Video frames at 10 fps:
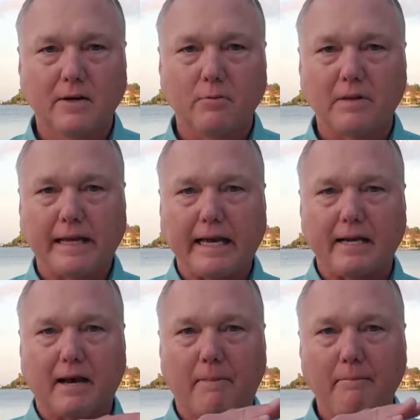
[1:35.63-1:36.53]
Will they
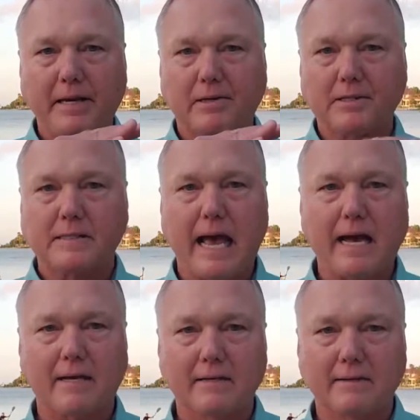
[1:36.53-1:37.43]
get a bigger
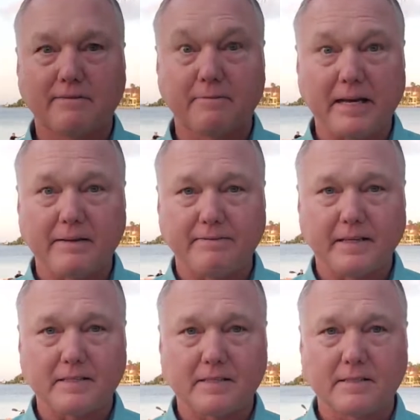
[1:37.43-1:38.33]
stack of
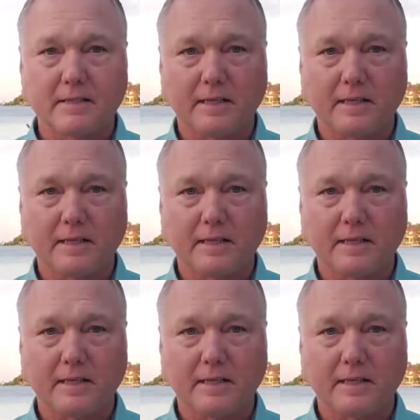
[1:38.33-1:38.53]
benefits